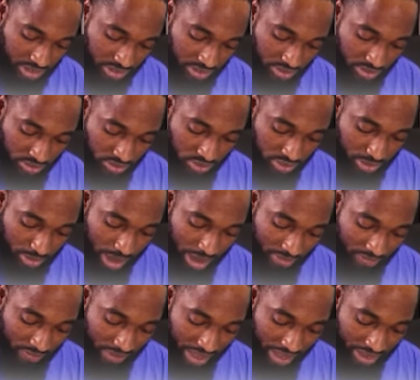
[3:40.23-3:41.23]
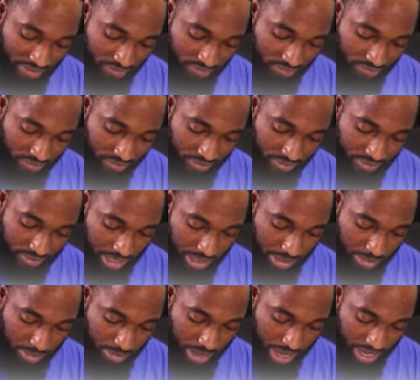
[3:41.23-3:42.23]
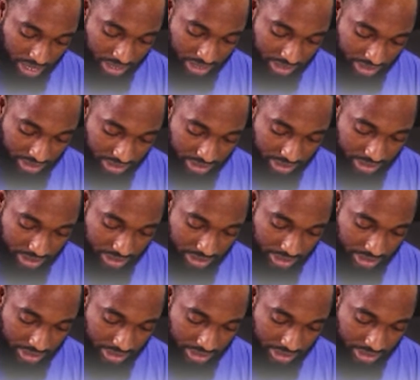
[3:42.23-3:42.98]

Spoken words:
So 3 by 5 minus